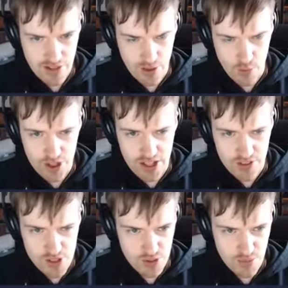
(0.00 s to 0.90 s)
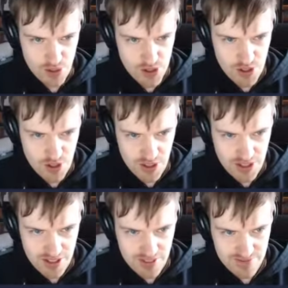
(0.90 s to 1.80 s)
I would give it to the prostitute,
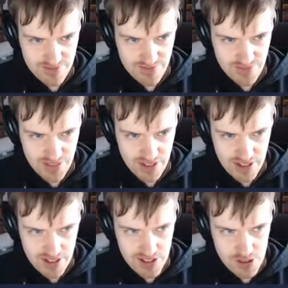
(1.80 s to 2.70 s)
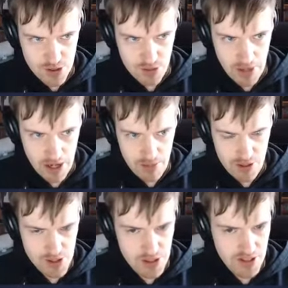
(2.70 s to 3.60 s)
yeah. It's a good
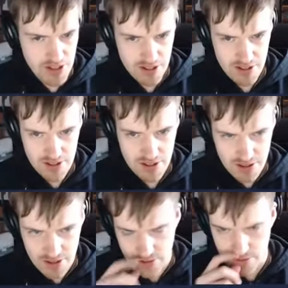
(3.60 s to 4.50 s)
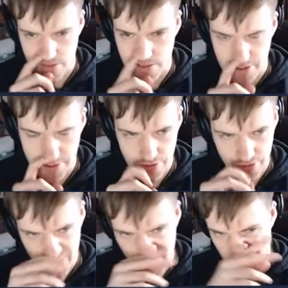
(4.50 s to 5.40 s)
payment. I don't know
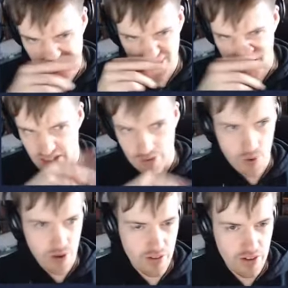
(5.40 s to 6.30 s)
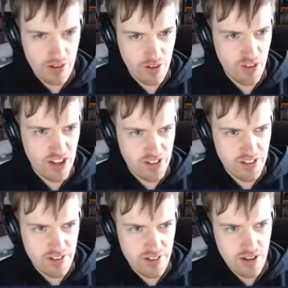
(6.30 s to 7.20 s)
if I uh, did that right then. I think I
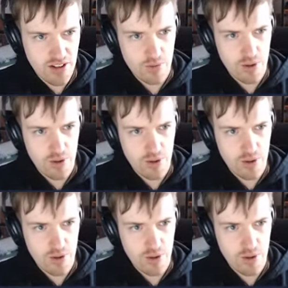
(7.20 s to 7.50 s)
did.